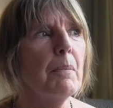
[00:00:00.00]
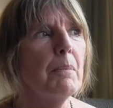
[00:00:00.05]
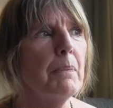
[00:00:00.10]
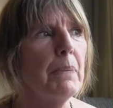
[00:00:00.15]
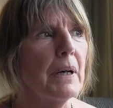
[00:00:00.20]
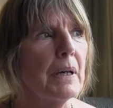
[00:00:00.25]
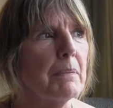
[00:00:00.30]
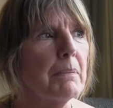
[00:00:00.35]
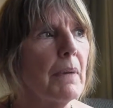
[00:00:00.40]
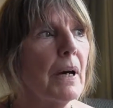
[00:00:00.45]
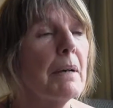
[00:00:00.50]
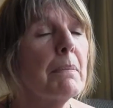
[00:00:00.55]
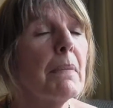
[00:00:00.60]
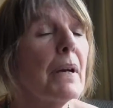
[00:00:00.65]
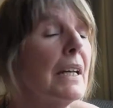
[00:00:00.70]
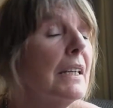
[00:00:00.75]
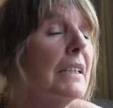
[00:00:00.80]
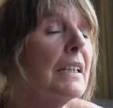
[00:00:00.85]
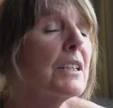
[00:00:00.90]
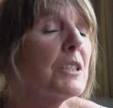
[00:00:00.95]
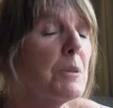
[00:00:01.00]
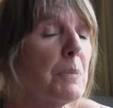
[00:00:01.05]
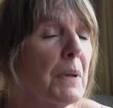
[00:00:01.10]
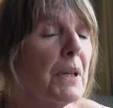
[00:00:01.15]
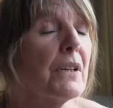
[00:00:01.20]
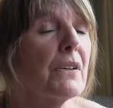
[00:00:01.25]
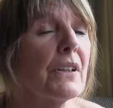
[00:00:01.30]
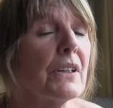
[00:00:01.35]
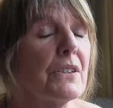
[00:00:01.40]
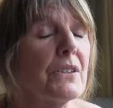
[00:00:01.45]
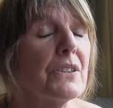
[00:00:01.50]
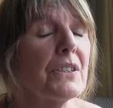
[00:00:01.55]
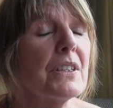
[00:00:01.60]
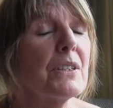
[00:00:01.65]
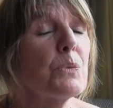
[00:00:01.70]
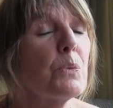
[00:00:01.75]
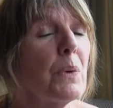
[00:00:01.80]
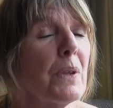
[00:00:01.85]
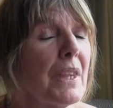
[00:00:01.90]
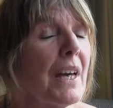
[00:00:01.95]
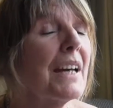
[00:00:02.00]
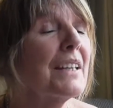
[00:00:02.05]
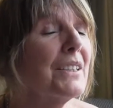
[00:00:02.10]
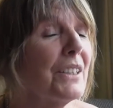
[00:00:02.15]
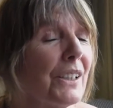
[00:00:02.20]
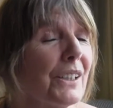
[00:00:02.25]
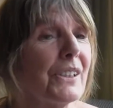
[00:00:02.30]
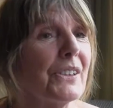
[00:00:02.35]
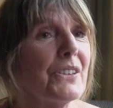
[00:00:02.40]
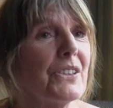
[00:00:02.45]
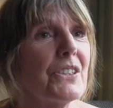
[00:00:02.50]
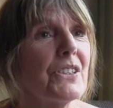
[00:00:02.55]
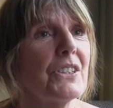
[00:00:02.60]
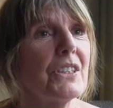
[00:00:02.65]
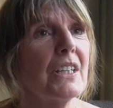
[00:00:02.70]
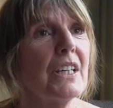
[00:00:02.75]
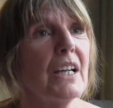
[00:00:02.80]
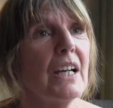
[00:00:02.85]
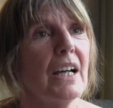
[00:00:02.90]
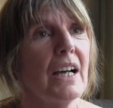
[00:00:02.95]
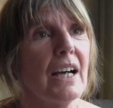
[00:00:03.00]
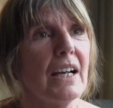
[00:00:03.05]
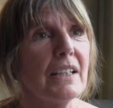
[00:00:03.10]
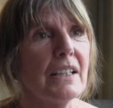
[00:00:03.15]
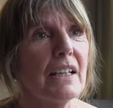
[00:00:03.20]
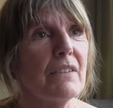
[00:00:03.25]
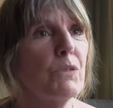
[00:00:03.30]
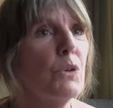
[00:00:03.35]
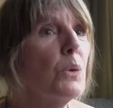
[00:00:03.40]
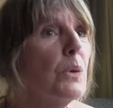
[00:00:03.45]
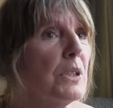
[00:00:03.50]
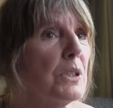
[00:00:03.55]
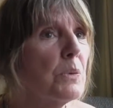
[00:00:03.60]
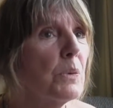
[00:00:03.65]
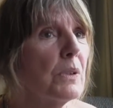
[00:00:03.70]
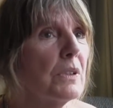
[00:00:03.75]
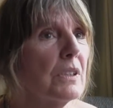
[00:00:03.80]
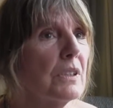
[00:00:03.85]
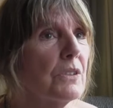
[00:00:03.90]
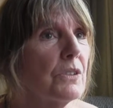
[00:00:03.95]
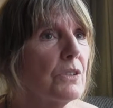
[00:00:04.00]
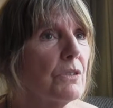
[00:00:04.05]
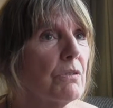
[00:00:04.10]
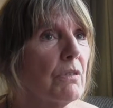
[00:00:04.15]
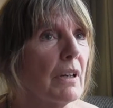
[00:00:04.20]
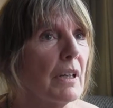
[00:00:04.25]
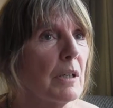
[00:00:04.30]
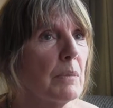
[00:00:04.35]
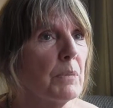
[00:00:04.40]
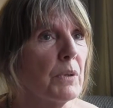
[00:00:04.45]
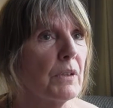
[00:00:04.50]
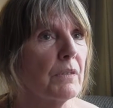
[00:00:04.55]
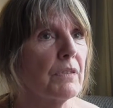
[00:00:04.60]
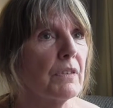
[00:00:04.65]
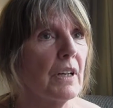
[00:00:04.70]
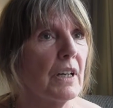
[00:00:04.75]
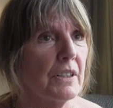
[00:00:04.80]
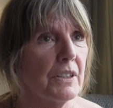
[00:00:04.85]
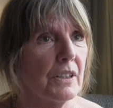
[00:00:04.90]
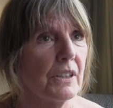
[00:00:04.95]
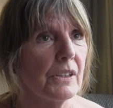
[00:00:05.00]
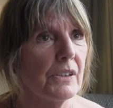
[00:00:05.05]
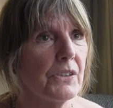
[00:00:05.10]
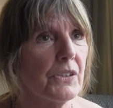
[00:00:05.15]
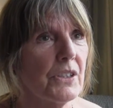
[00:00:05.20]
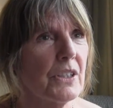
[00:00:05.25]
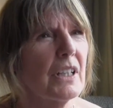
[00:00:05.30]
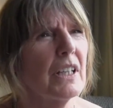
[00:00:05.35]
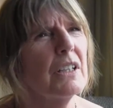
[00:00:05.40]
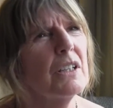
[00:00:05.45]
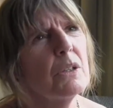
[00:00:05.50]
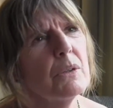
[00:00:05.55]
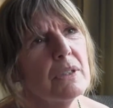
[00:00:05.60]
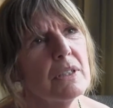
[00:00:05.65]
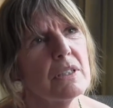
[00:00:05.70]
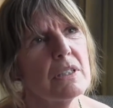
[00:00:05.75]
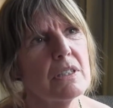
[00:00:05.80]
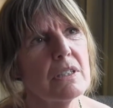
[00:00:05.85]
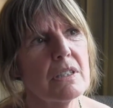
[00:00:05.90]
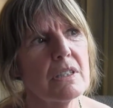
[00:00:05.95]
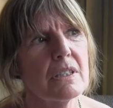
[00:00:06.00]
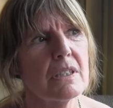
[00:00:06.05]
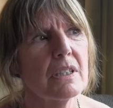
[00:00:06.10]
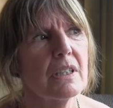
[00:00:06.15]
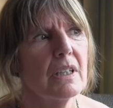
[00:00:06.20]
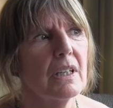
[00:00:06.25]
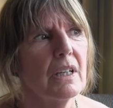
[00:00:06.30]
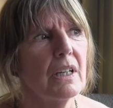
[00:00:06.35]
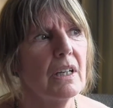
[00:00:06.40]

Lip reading: but my main experience is with adults, and I've always wanted to write a book for adults, and I know it's